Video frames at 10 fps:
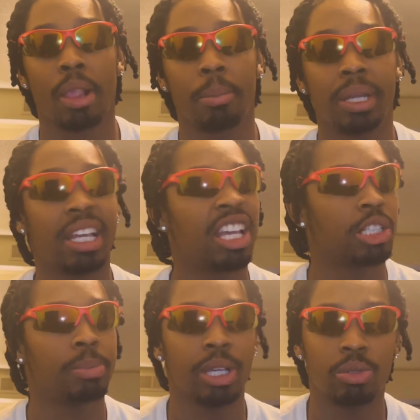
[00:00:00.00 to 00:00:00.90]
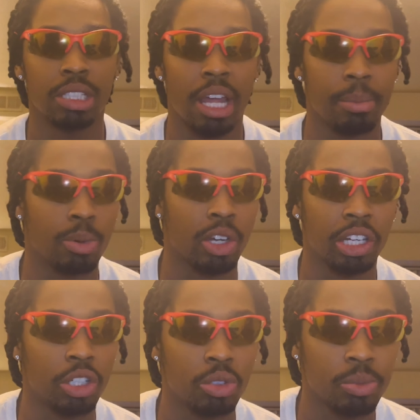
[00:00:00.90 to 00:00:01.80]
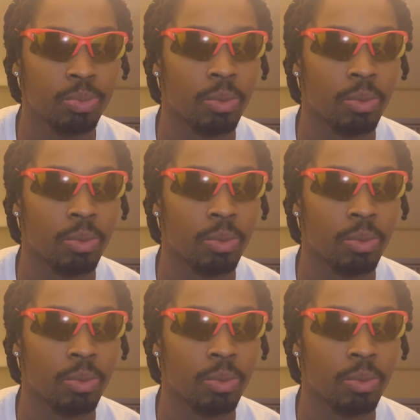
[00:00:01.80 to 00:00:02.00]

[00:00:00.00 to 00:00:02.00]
But the guest bed was like brand new.